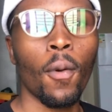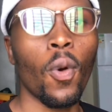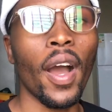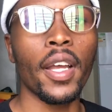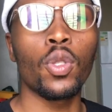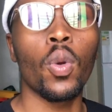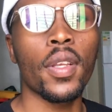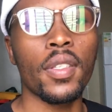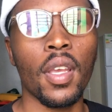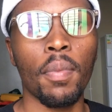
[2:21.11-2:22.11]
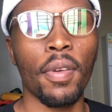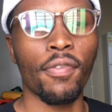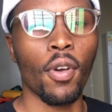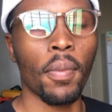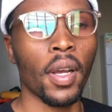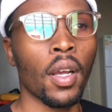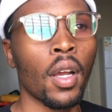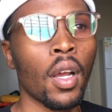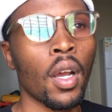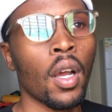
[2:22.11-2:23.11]
Why do I say performer?
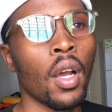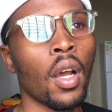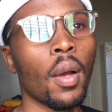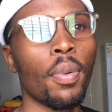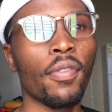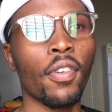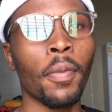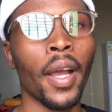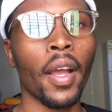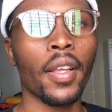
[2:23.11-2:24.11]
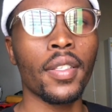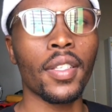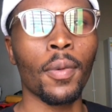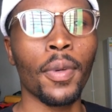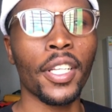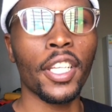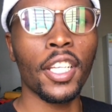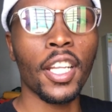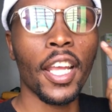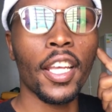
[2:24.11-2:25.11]
a performer is
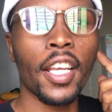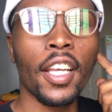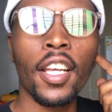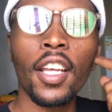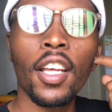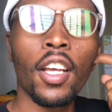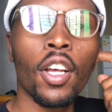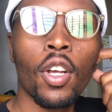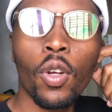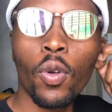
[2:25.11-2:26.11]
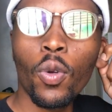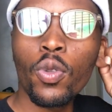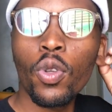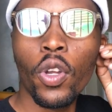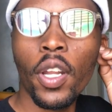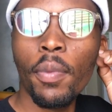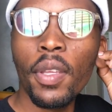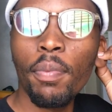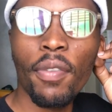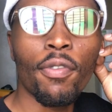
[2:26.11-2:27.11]
somebody like who's gonna be
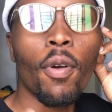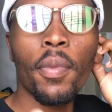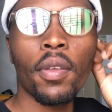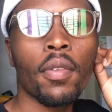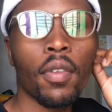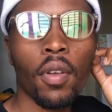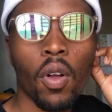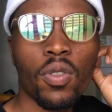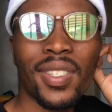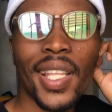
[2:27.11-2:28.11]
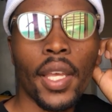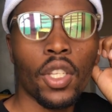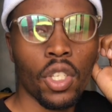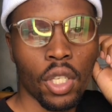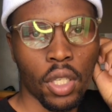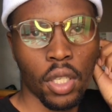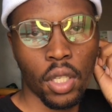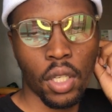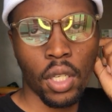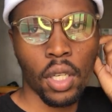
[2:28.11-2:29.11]
performing on stage,
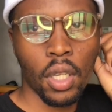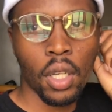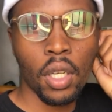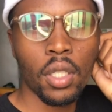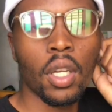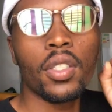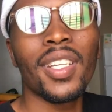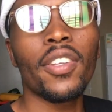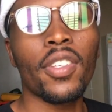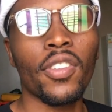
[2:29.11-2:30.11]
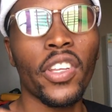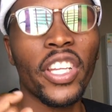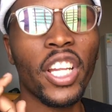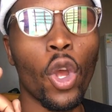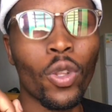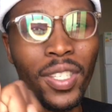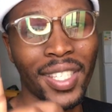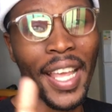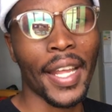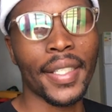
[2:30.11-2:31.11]
not necessarily on
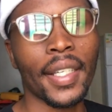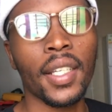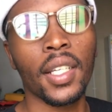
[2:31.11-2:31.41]
set.